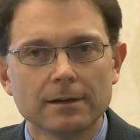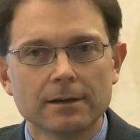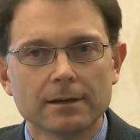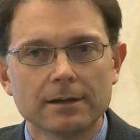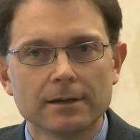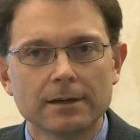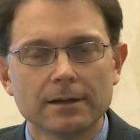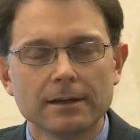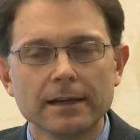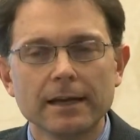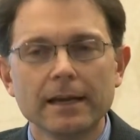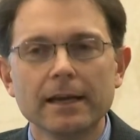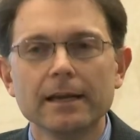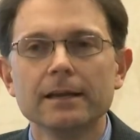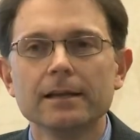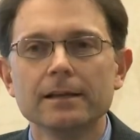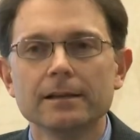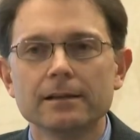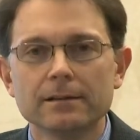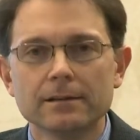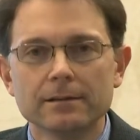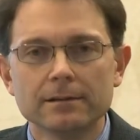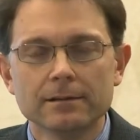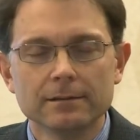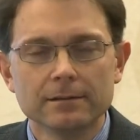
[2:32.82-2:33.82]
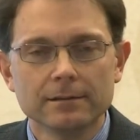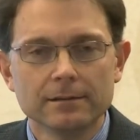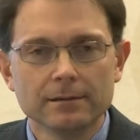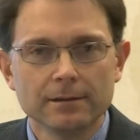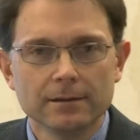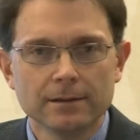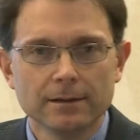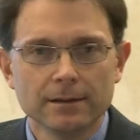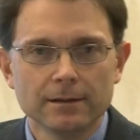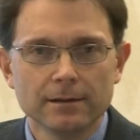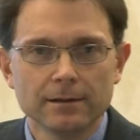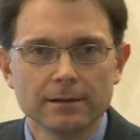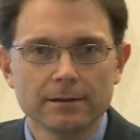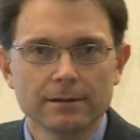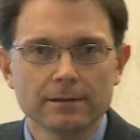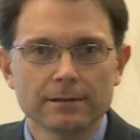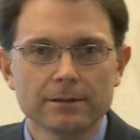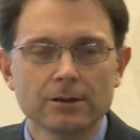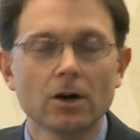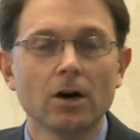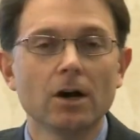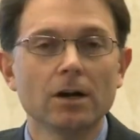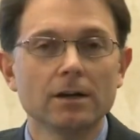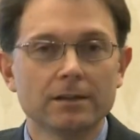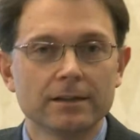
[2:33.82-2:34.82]
Canadian
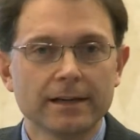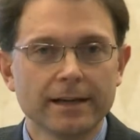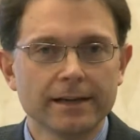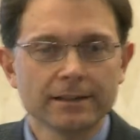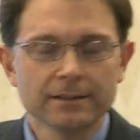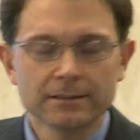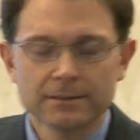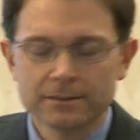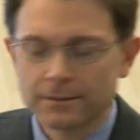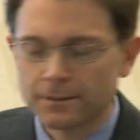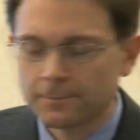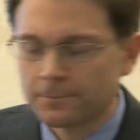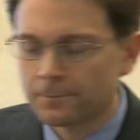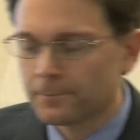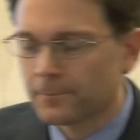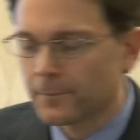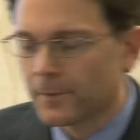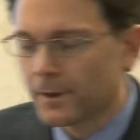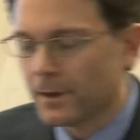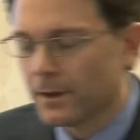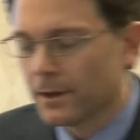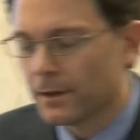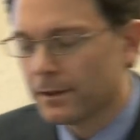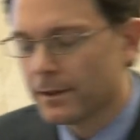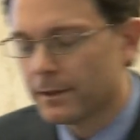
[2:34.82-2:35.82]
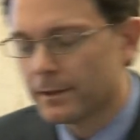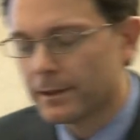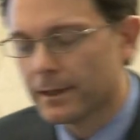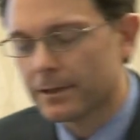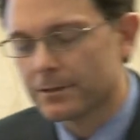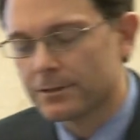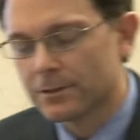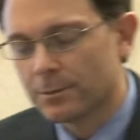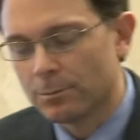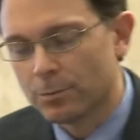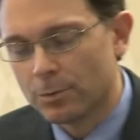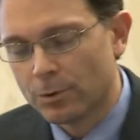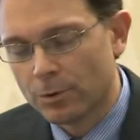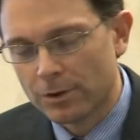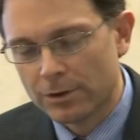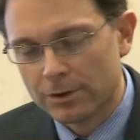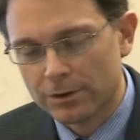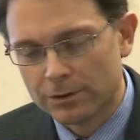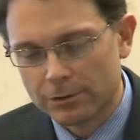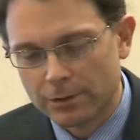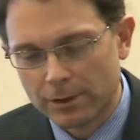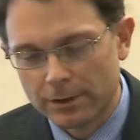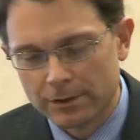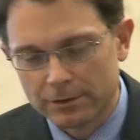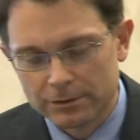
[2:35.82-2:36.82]
context, and I think that's important
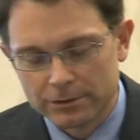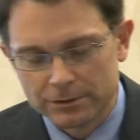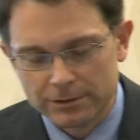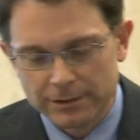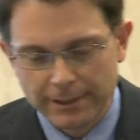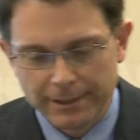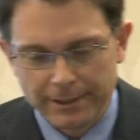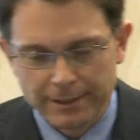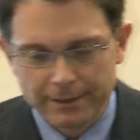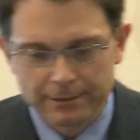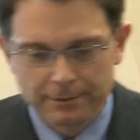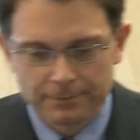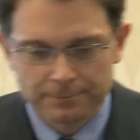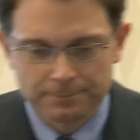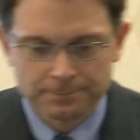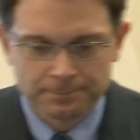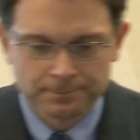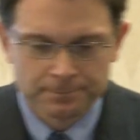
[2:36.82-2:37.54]
to understand.